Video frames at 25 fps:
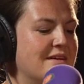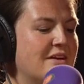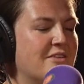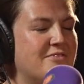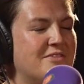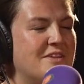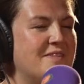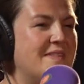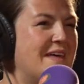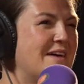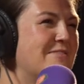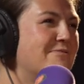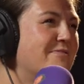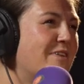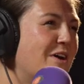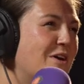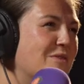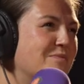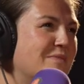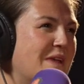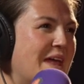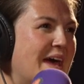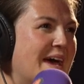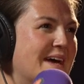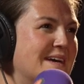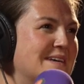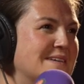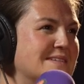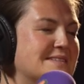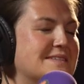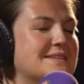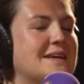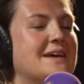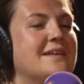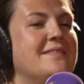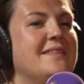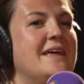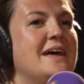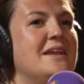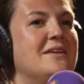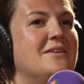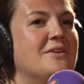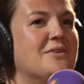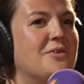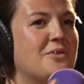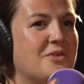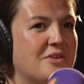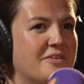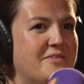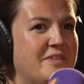often they're foam lined, and then
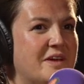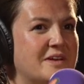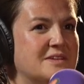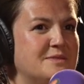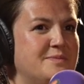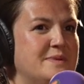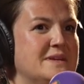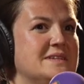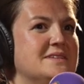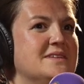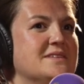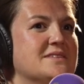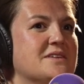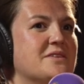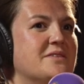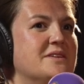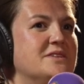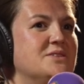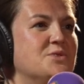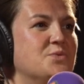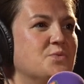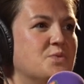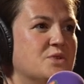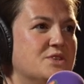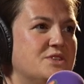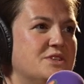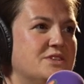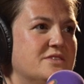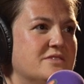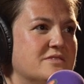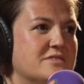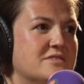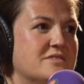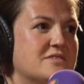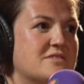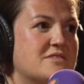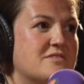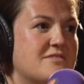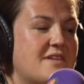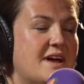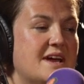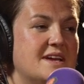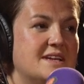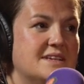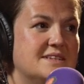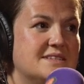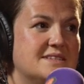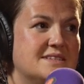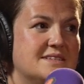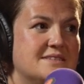all of those pieces go into wooden
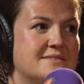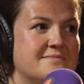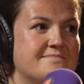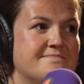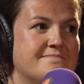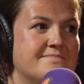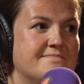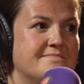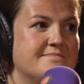crates